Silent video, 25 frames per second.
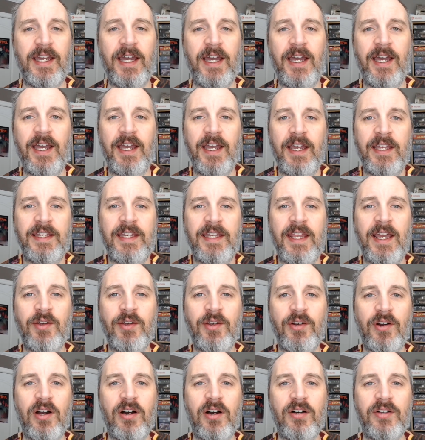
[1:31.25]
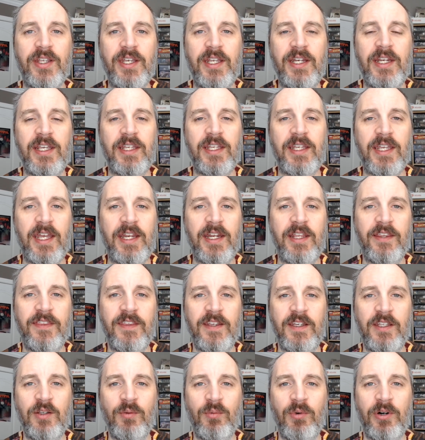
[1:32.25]
now you're all eating,
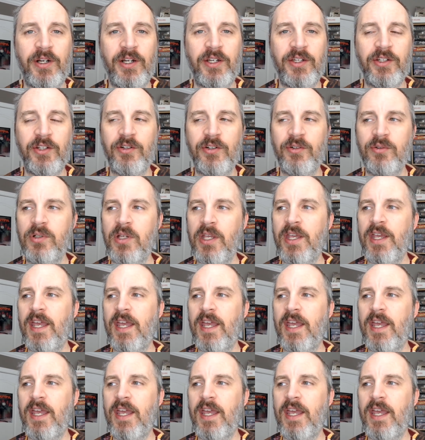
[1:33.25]
anything you want to do?